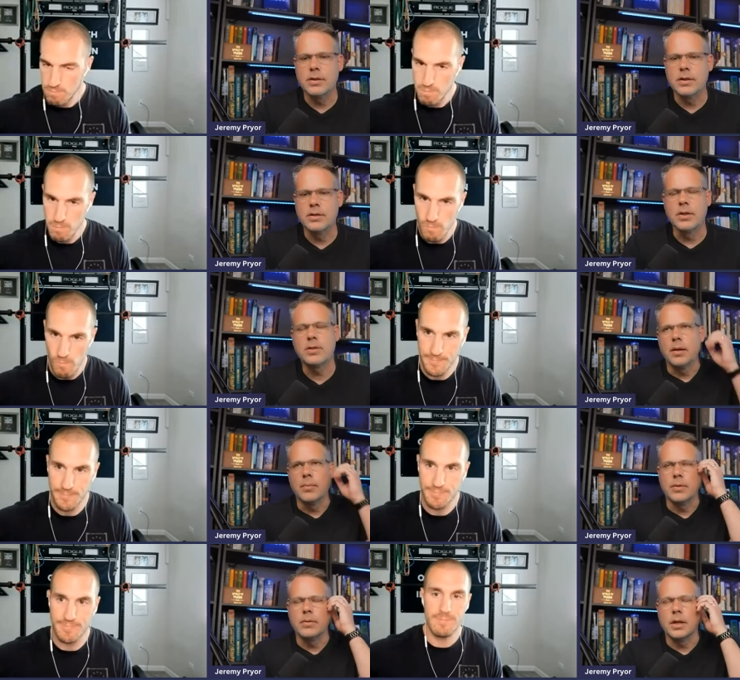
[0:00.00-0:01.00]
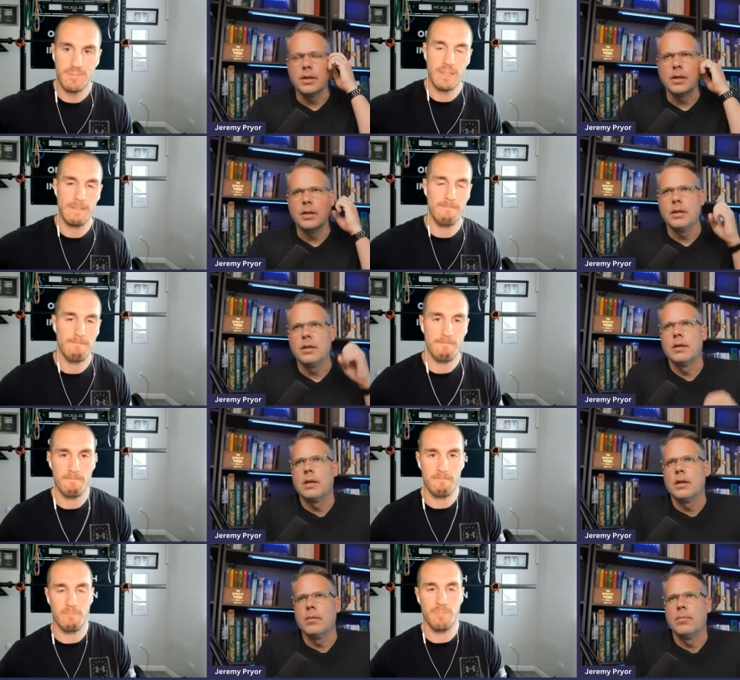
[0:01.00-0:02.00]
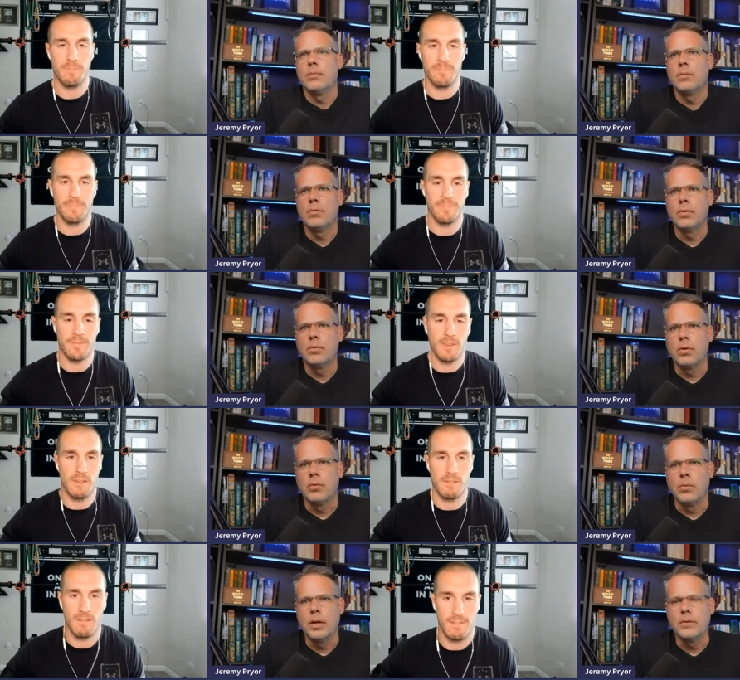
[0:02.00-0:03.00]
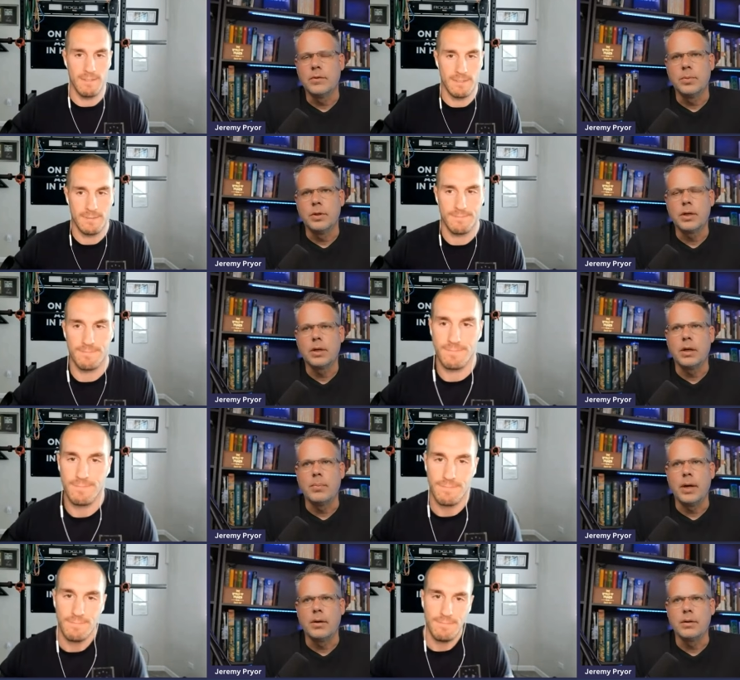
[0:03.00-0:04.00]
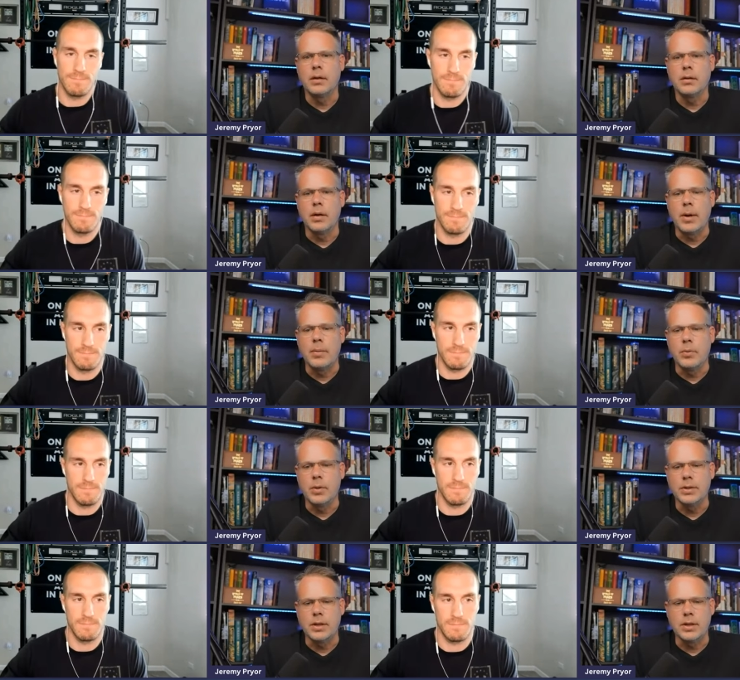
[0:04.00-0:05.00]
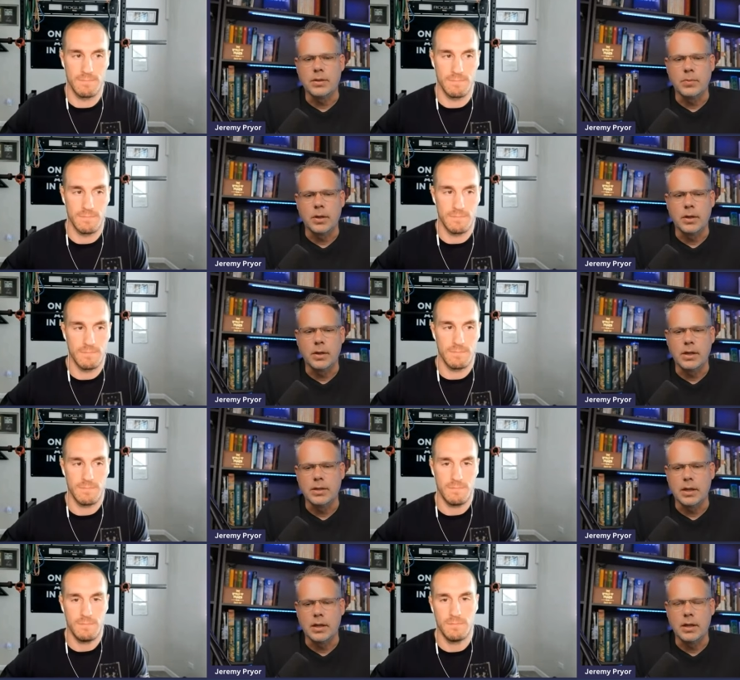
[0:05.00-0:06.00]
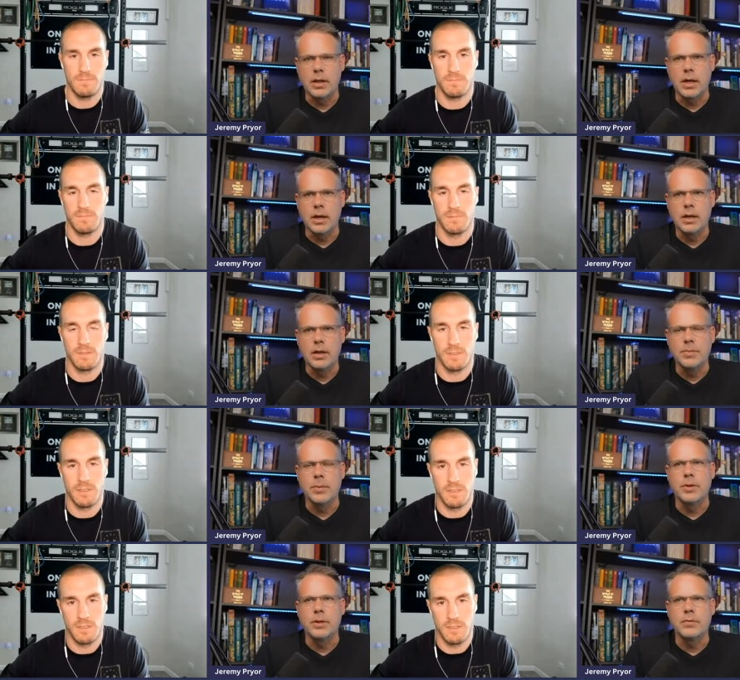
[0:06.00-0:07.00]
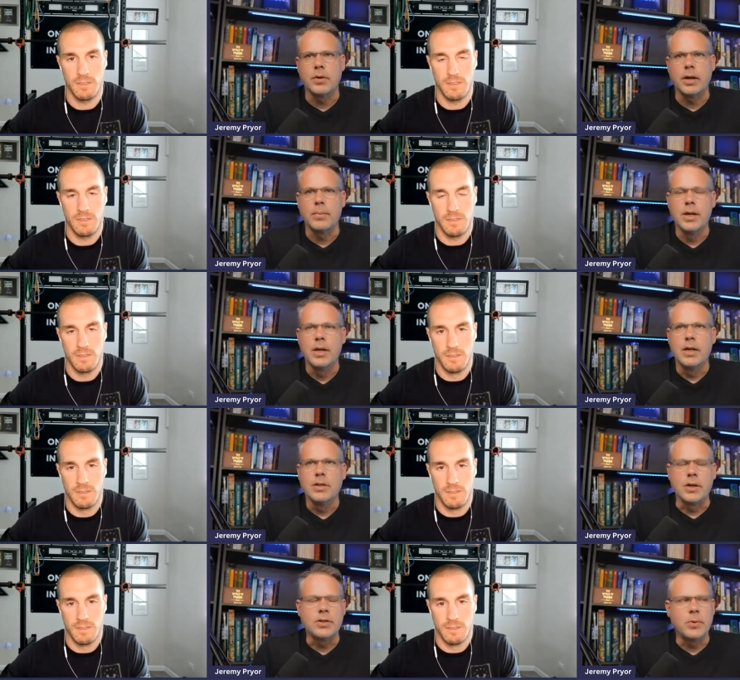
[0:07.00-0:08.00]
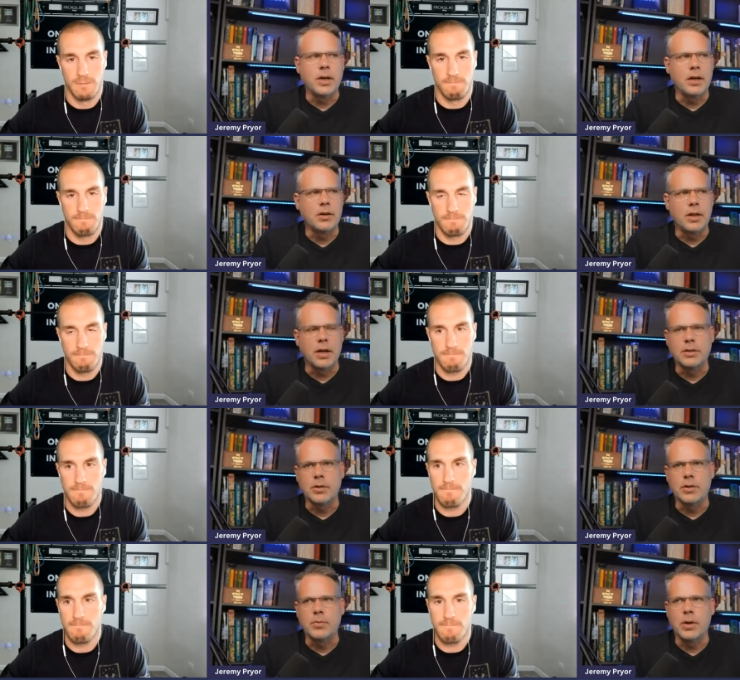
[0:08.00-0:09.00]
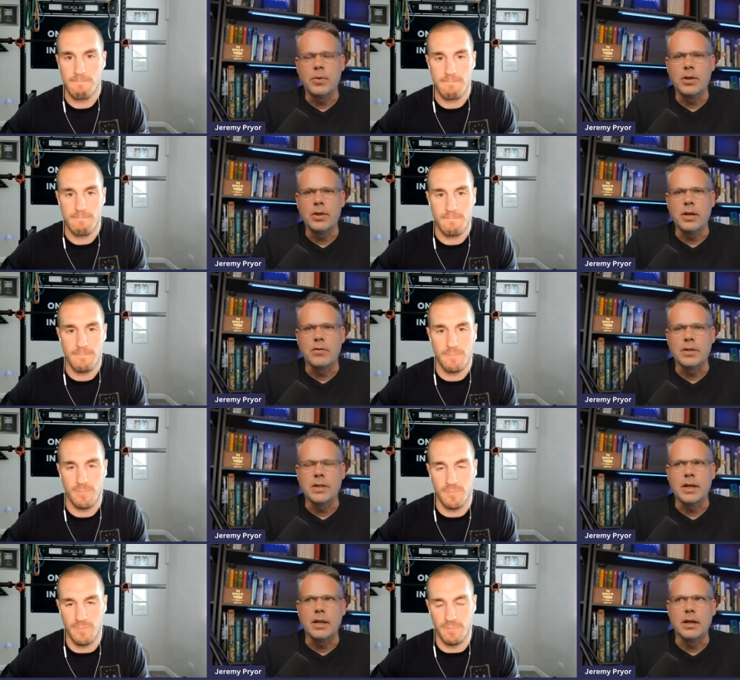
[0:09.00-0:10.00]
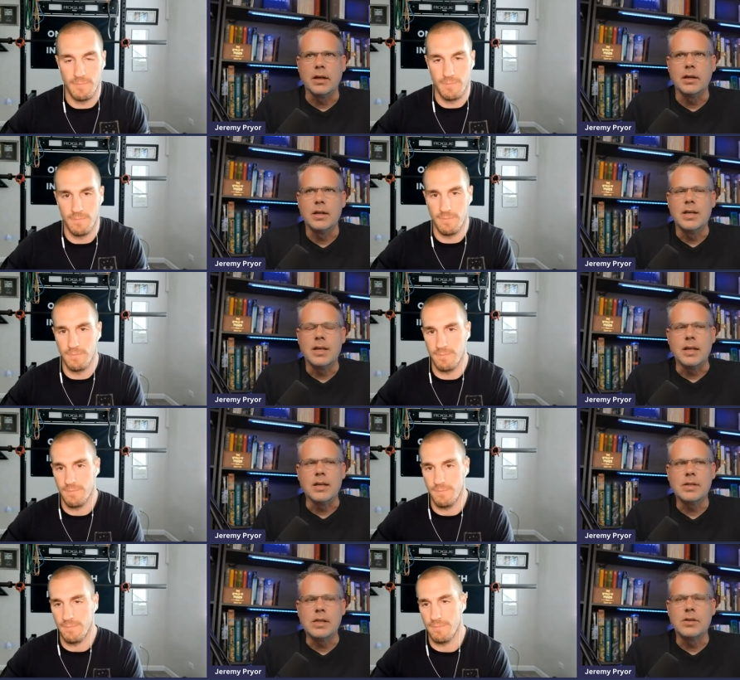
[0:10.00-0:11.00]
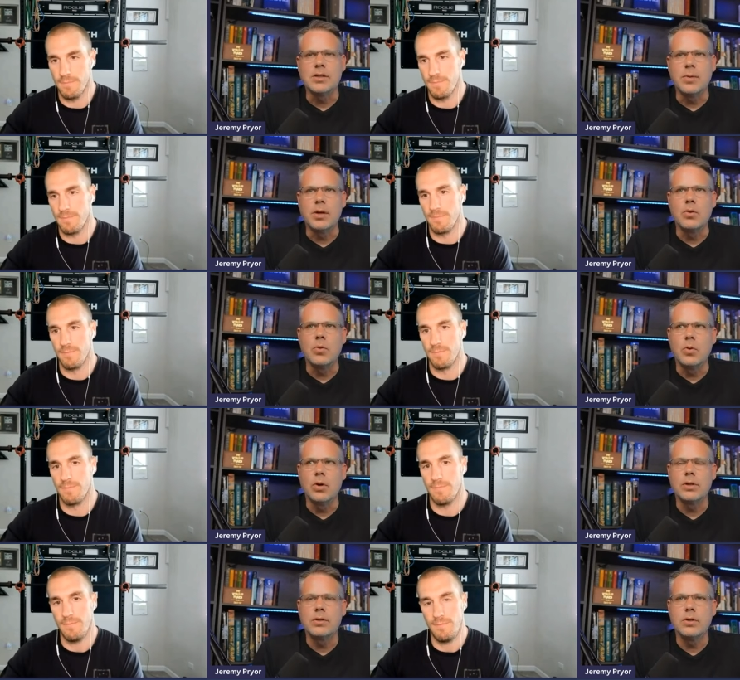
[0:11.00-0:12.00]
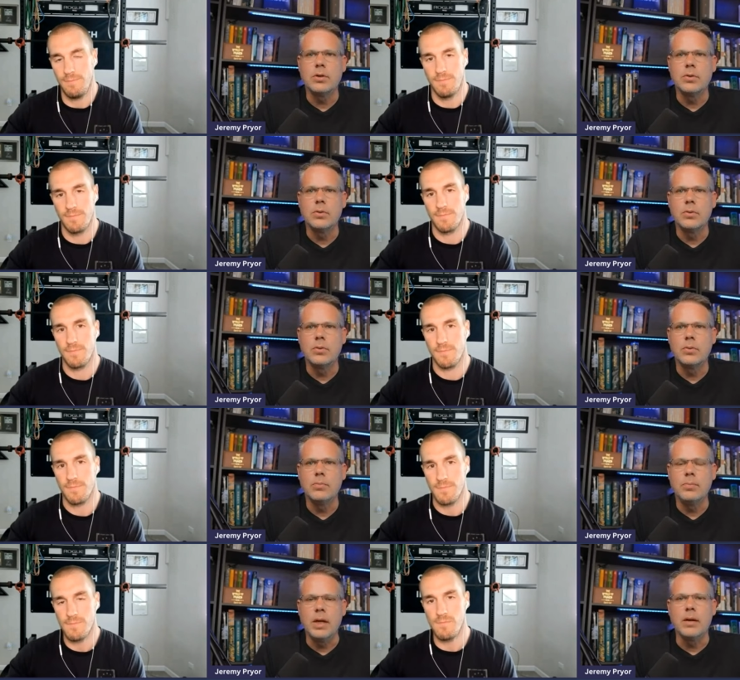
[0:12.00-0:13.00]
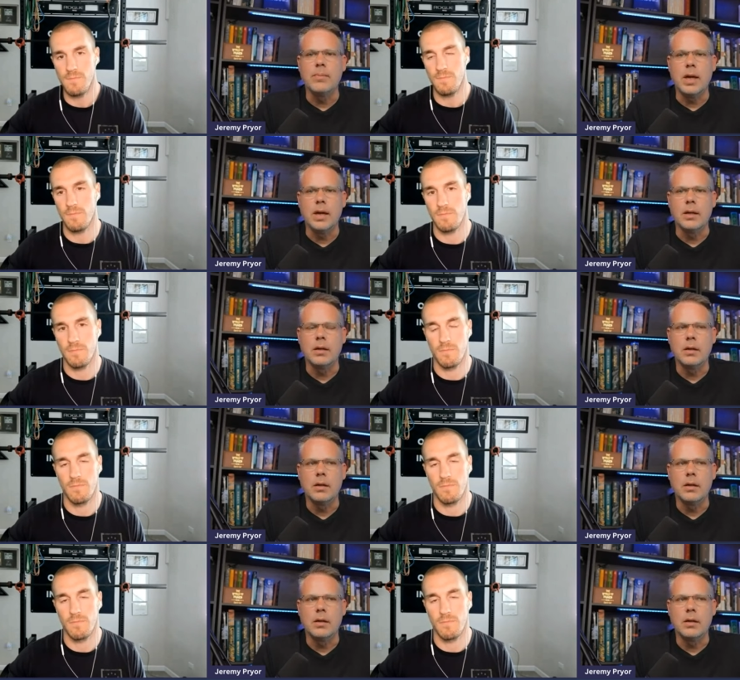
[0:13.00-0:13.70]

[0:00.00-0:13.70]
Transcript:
Speaker 1: So this and the um, Reeves' book about about boys. I think this is where he said he kind of comes up with this frame. So I just want to get your thoughts, Chris. What what do you think of this idea? Is is there something core to being a man,